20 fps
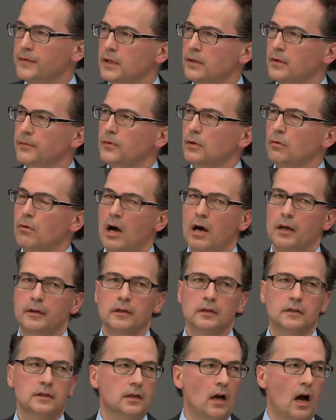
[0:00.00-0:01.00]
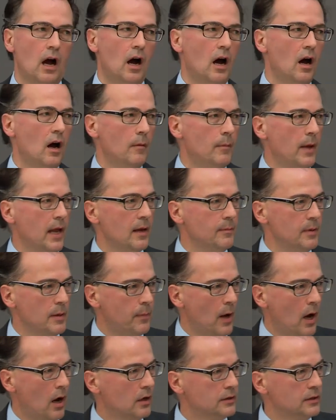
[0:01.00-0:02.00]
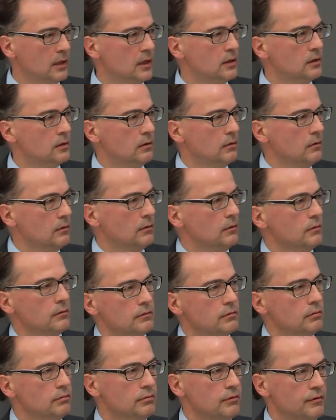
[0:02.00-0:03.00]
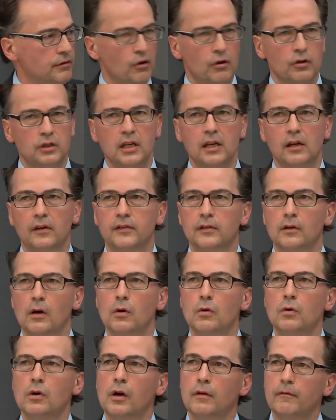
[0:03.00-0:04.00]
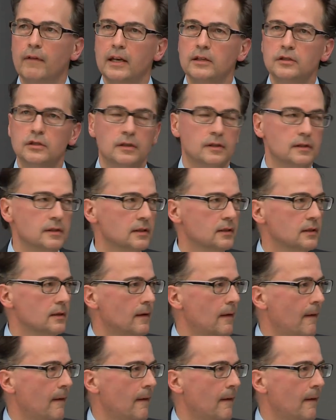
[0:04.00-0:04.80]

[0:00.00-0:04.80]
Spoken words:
and a few others are maybe party to 30 or so conventions.